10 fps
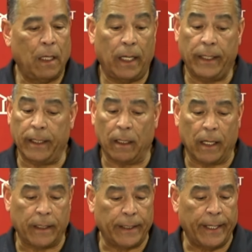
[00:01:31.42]
I think a
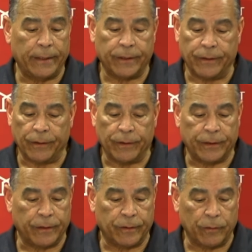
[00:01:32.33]
lot of it has to do with
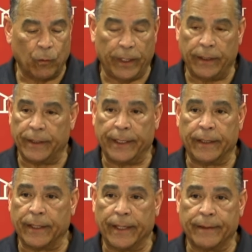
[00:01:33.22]
just winning
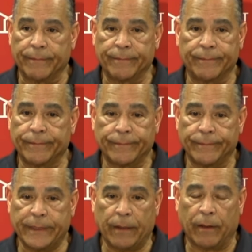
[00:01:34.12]
DNA.
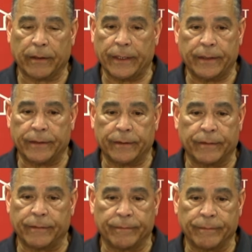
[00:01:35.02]
You know, our kids
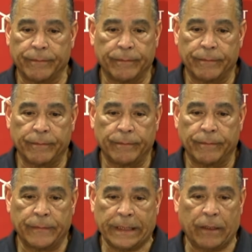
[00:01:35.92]
are,
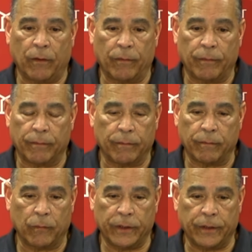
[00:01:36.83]
you know,
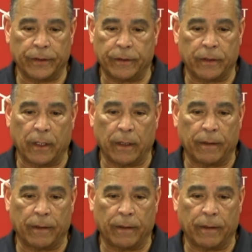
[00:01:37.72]
we just,